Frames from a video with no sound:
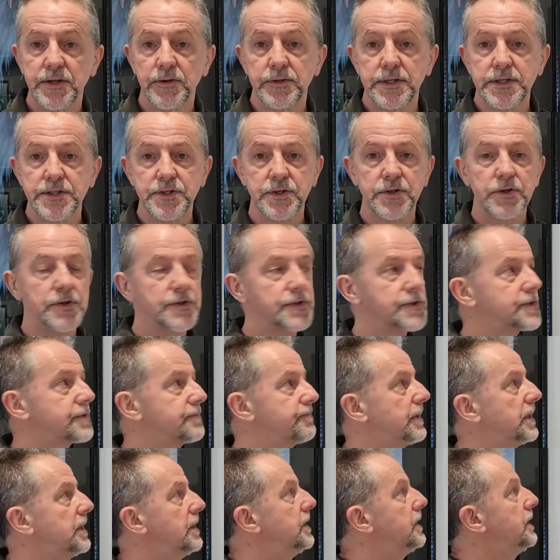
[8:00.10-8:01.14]
on these costs.
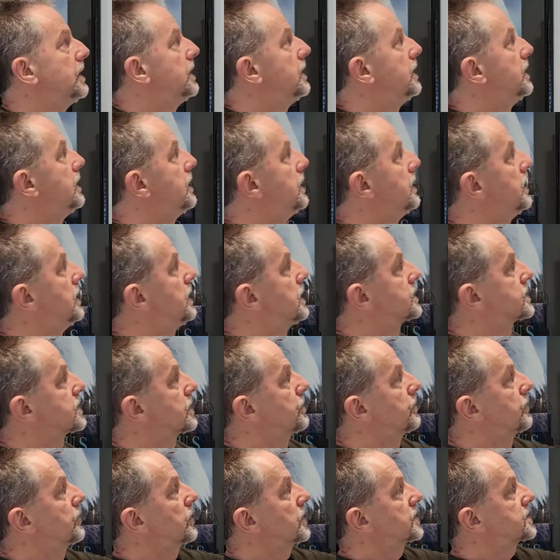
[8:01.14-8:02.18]
So
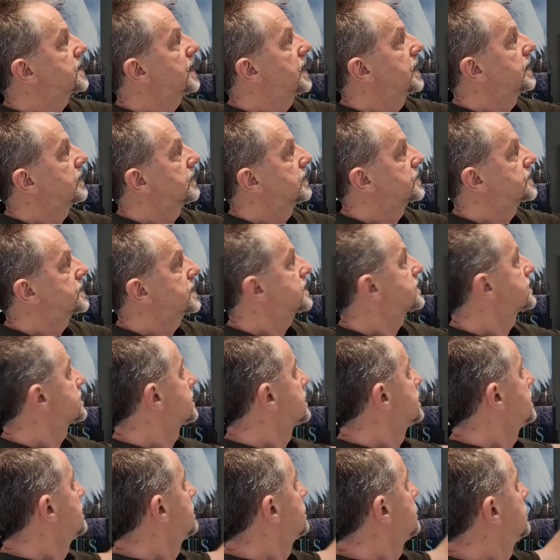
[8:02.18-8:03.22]
we've got to take
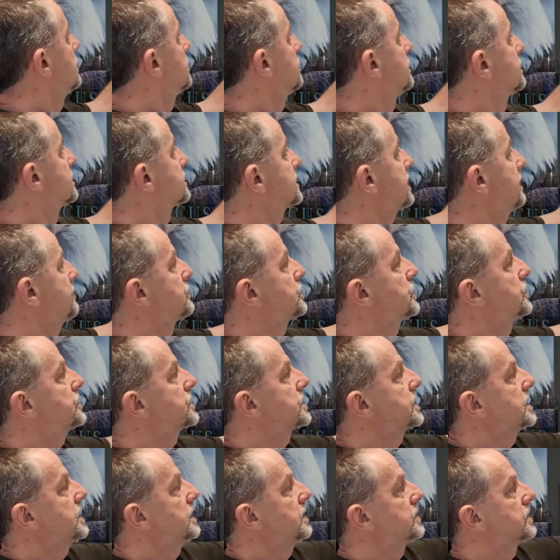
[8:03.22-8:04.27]
the stamp
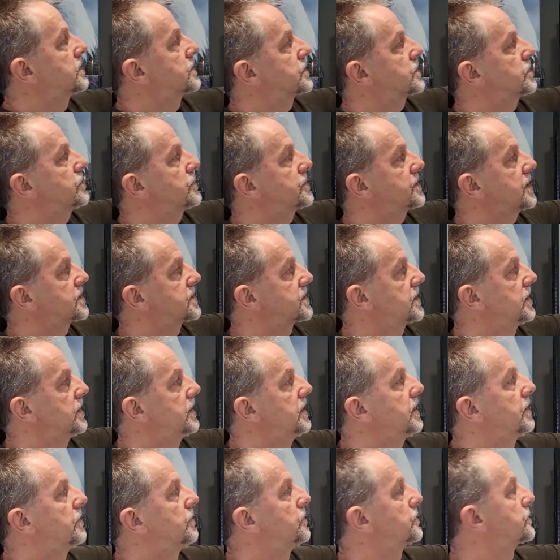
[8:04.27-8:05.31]
duty, 2 sets of
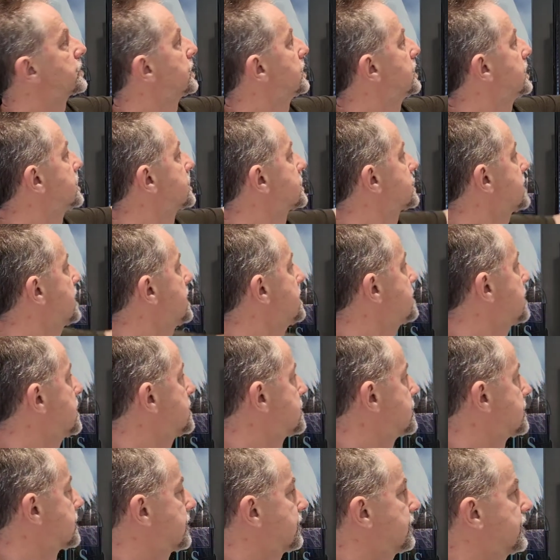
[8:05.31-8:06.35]
legals, the estate
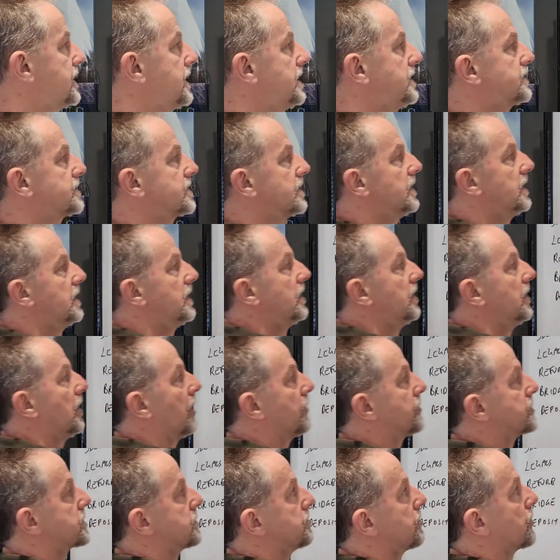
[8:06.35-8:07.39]
agent's fees.
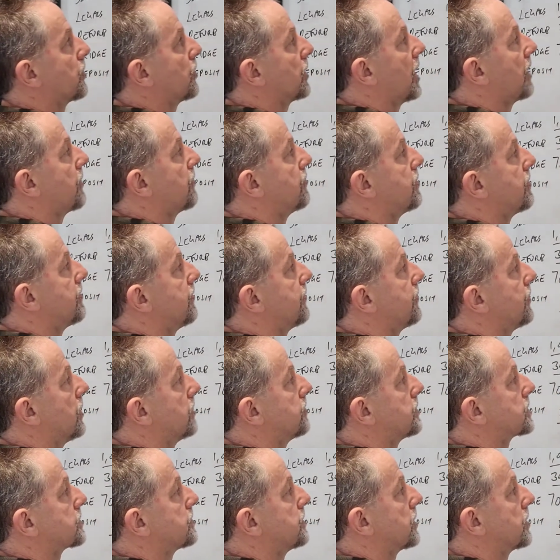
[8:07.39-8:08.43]
Obviously, we've got our
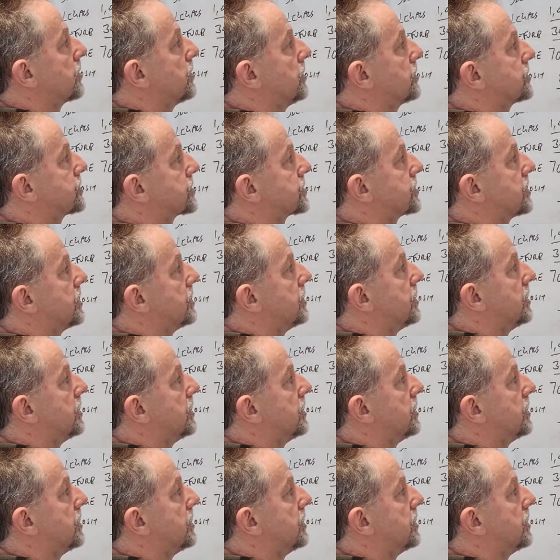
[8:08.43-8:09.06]
refurbishment cost